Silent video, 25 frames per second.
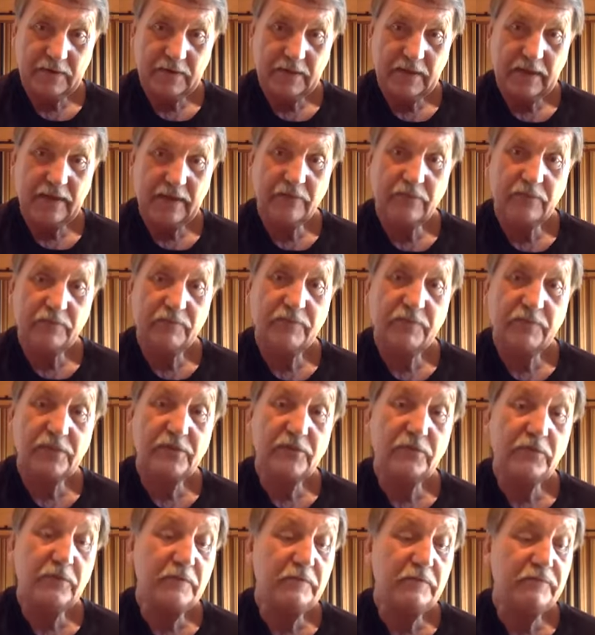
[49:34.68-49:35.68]
and your
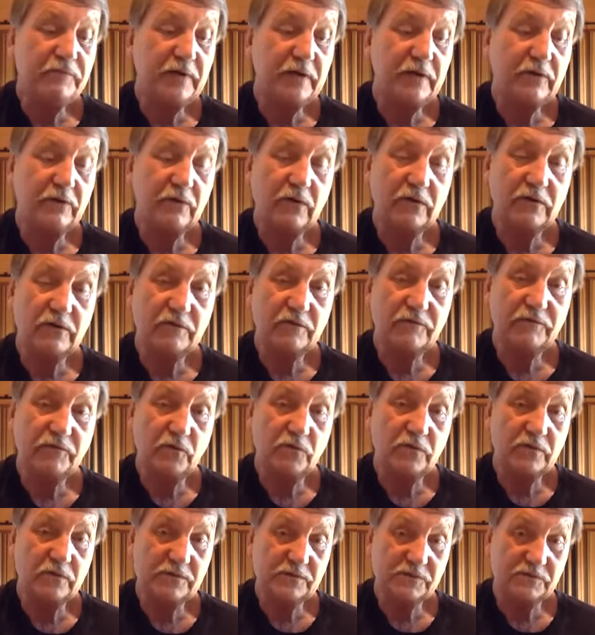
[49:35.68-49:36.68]
3rd finger on the
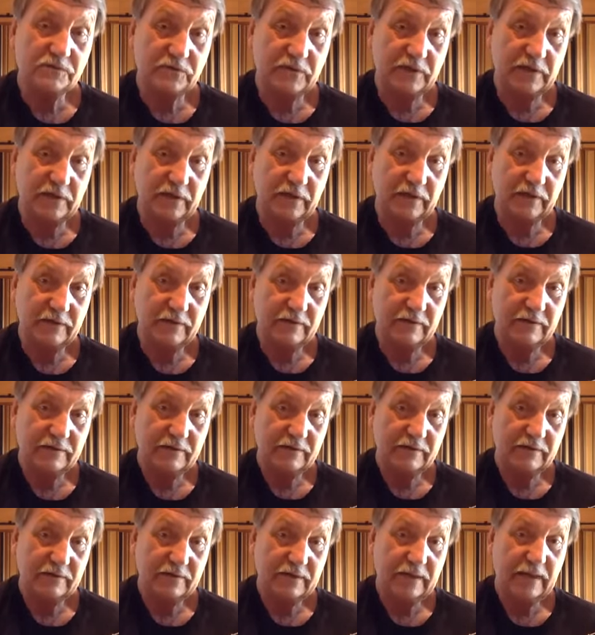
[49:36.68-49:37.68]
4th string,
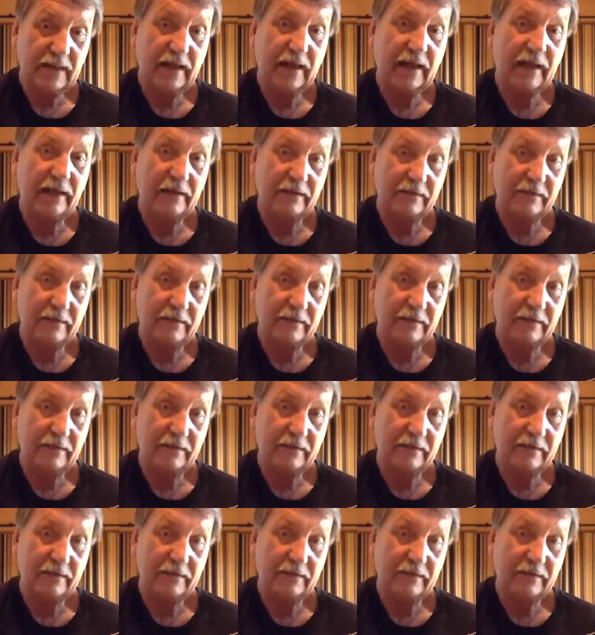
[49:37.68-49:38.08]
yeah,